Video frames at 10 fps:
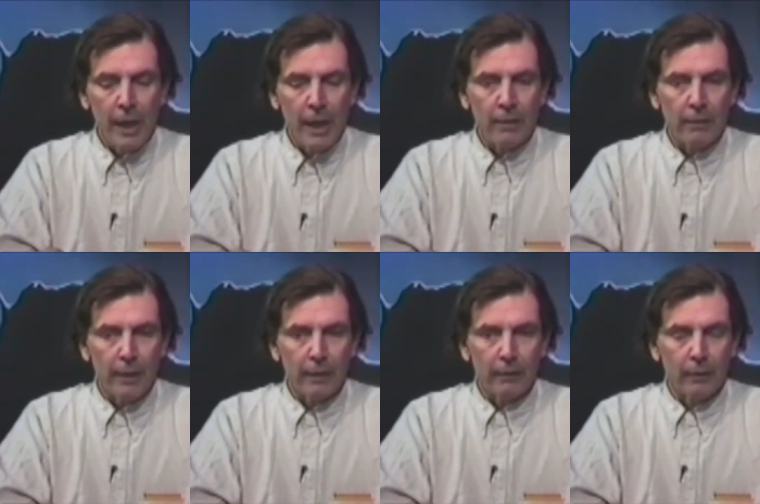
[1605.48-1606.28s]
and
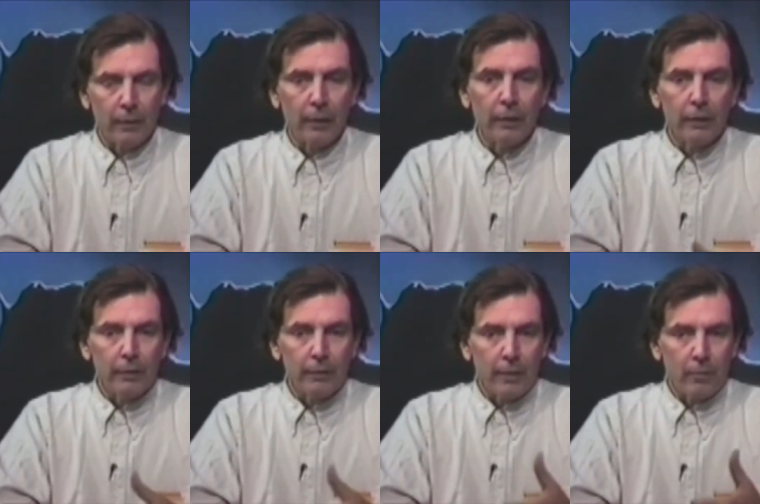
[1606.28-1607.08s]

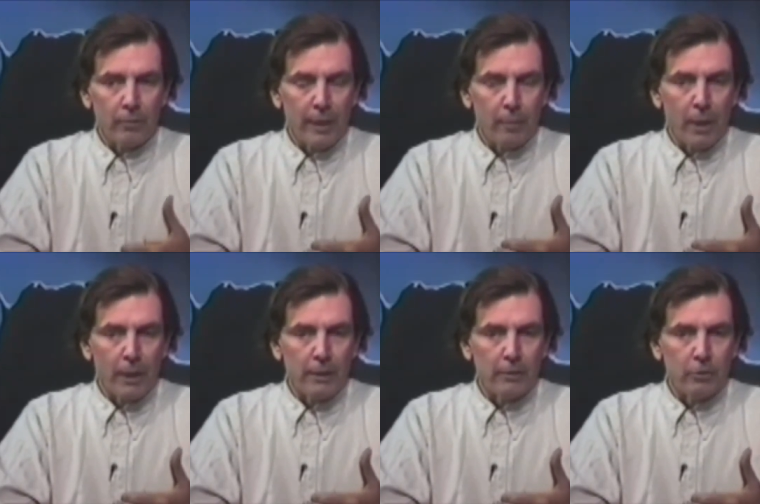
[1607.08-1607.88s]
that
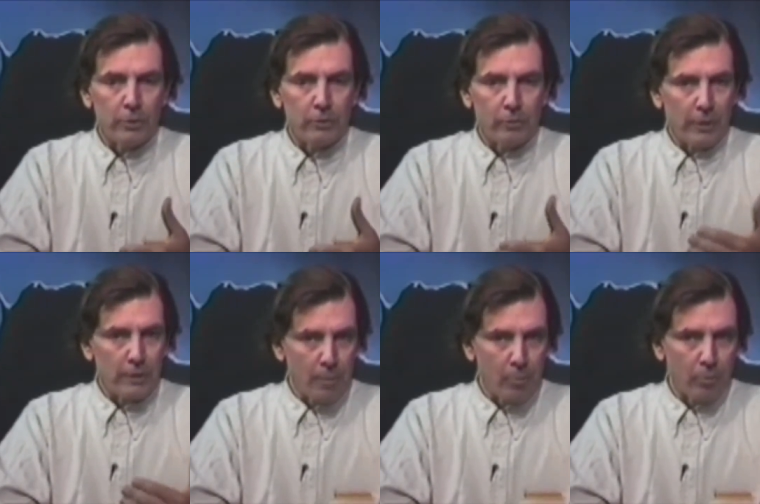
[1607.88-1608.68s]
bondage was very
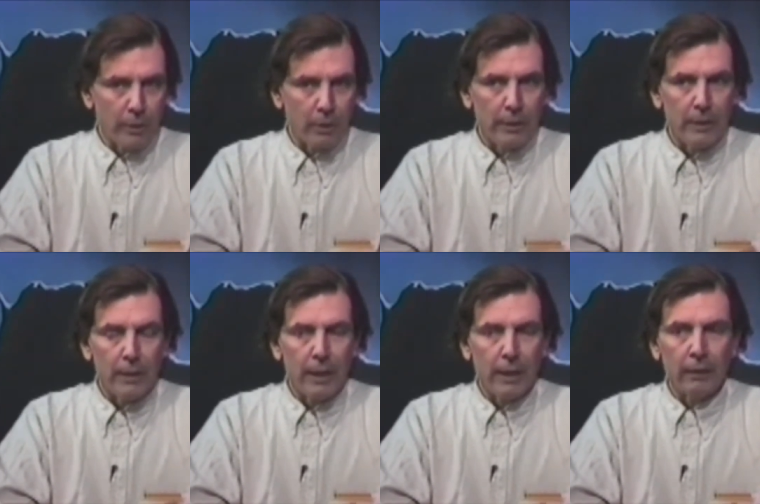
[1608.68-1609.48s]
temporary,
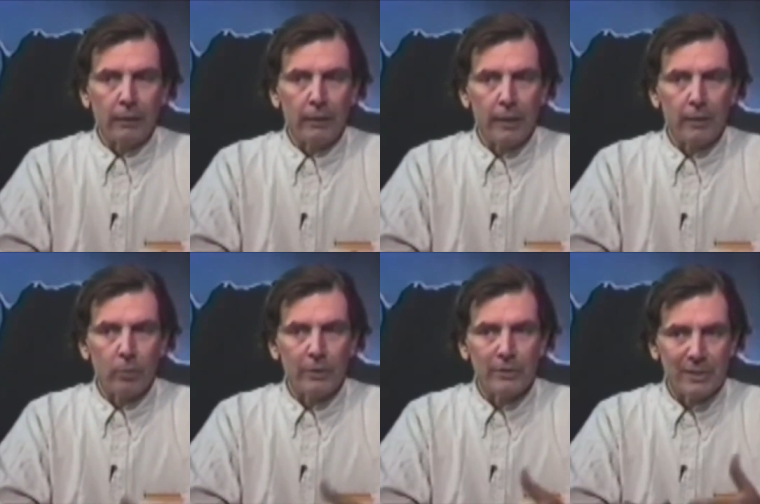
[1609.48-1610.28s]
and then it
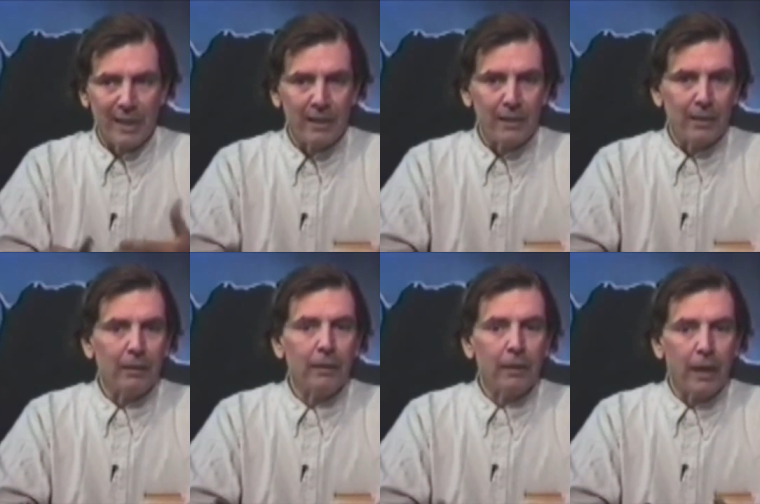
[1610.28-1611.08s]
was
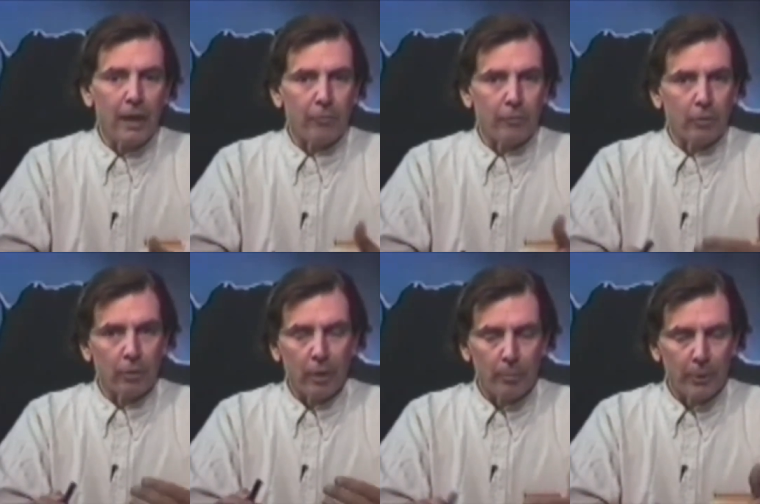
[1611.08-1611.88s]
ended
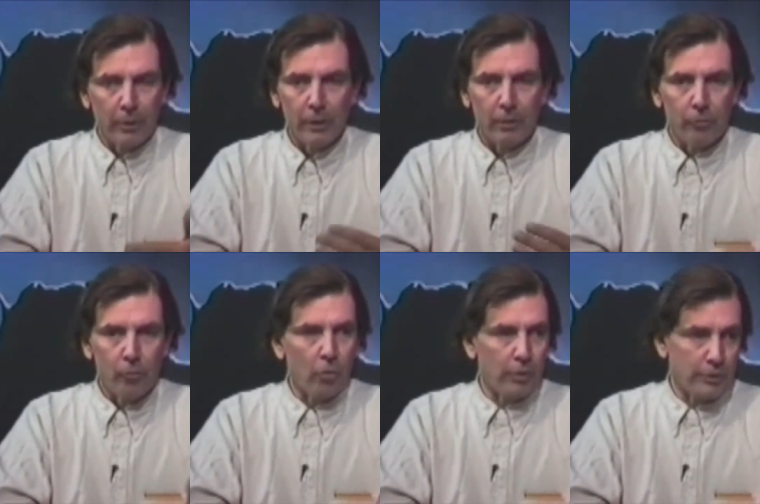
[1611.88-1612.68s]
after a period of
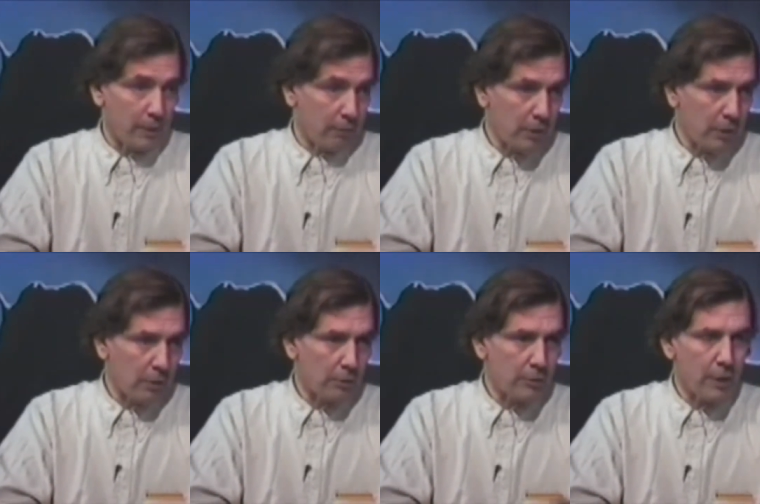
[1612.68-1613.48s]
4 or 7
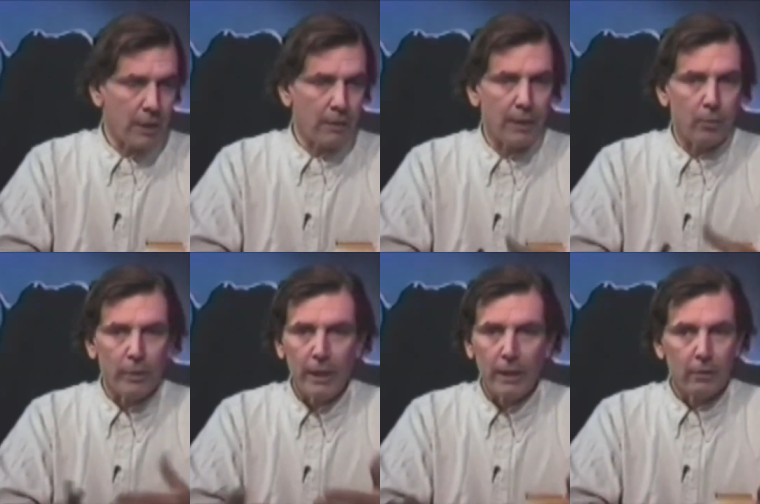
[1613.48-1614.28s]
years, and they
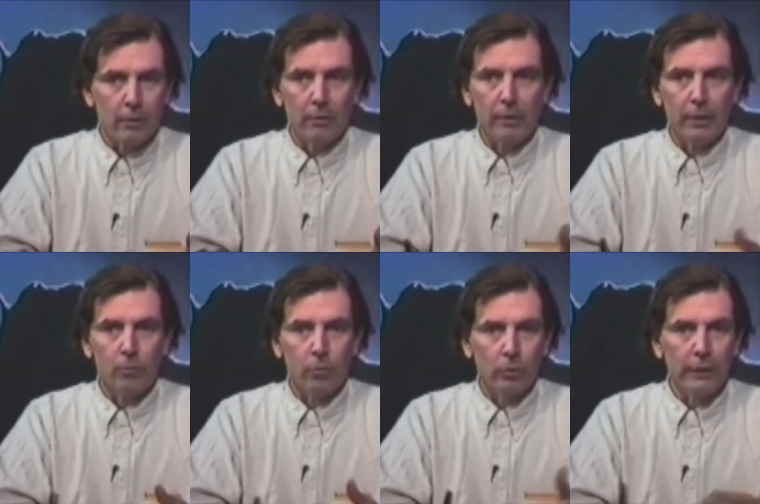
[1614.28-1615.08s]
re-entered
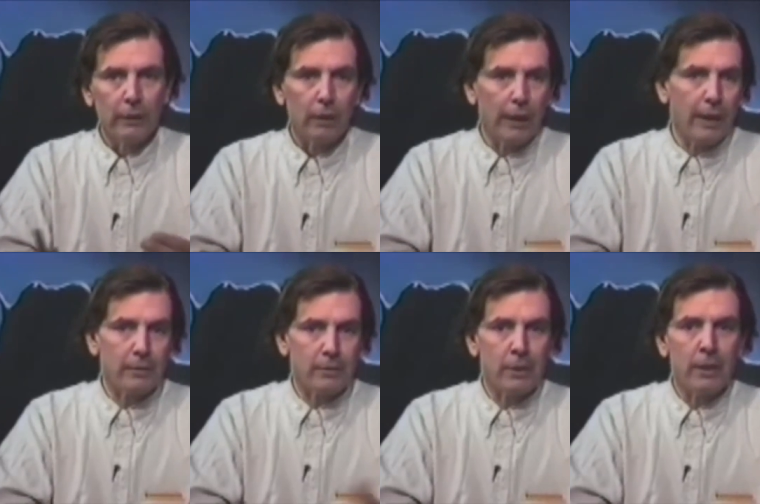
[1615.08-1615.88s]
the ruling
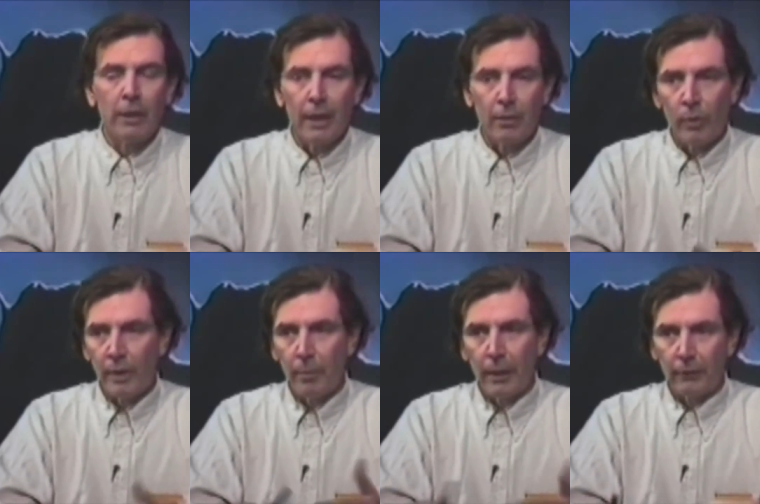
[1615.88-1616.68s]
class and
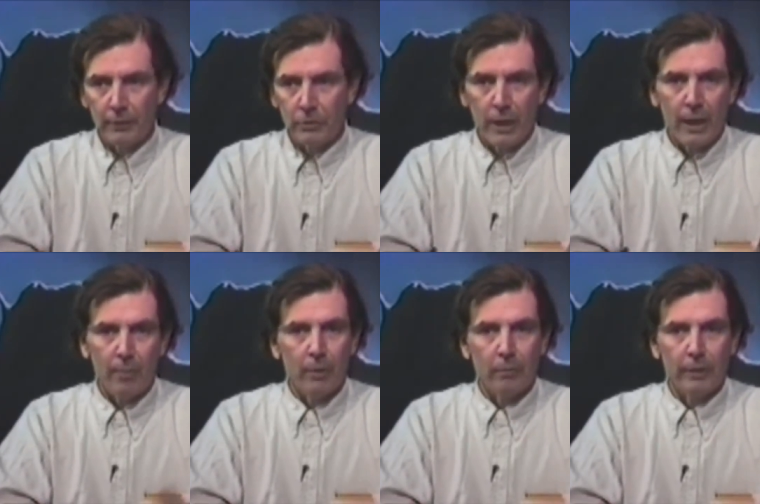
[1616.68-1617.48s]
went about the
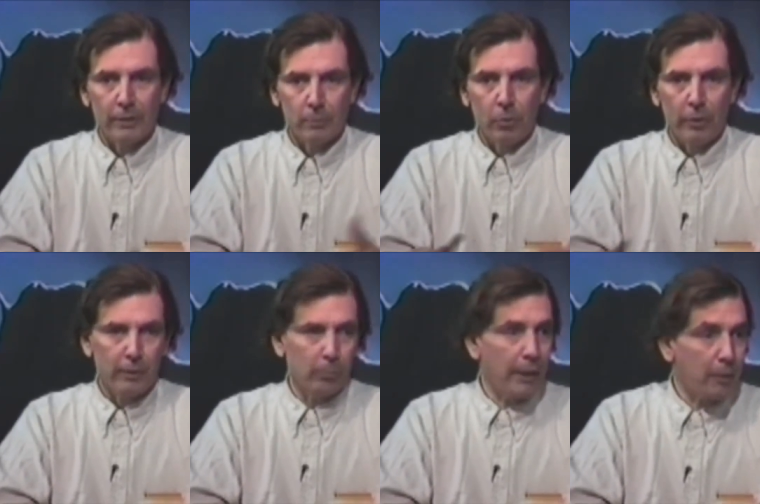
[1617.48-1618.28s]
job of
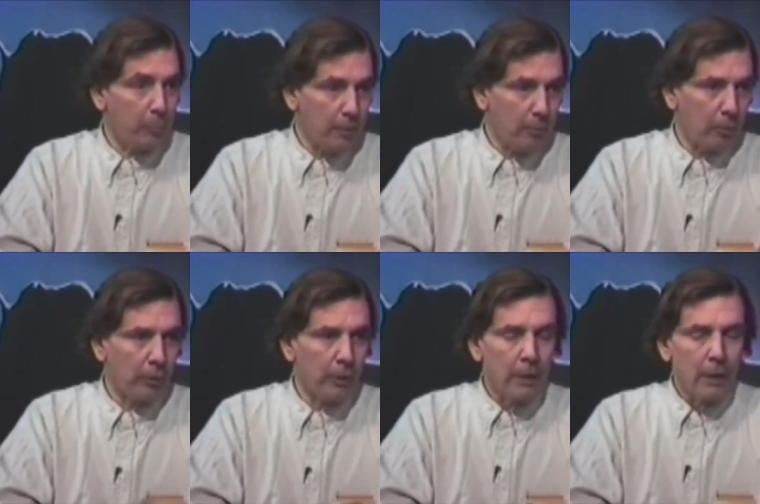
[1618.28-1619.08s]
exploiting black people.
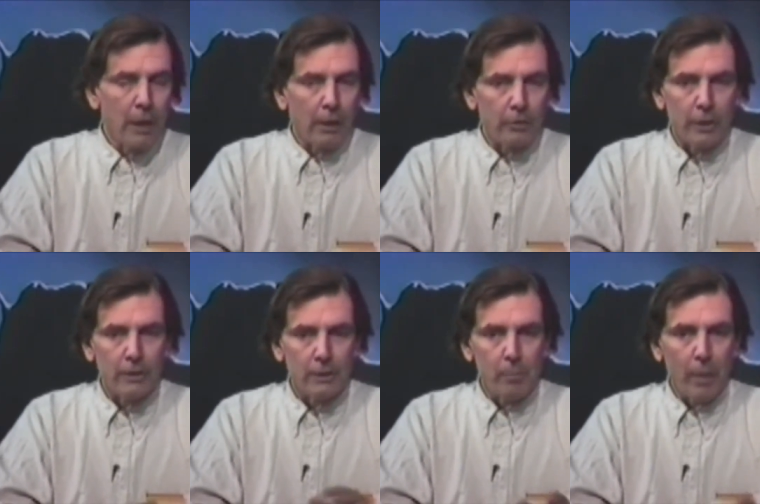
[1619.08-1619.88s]

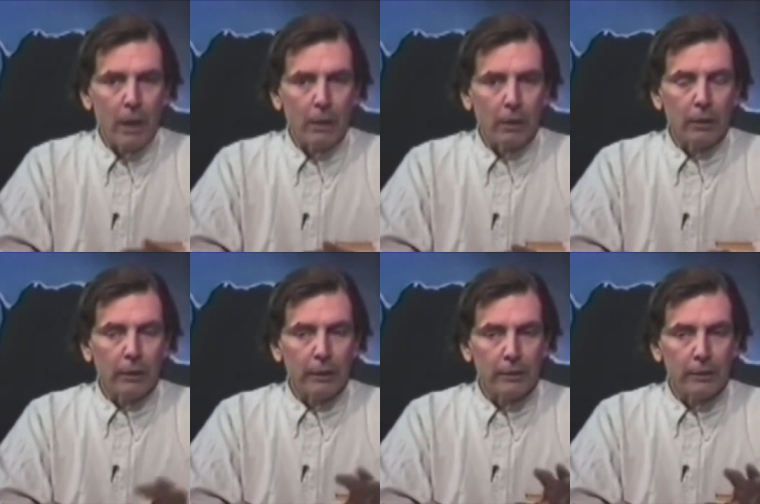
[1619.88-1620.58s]
J.C. Bala,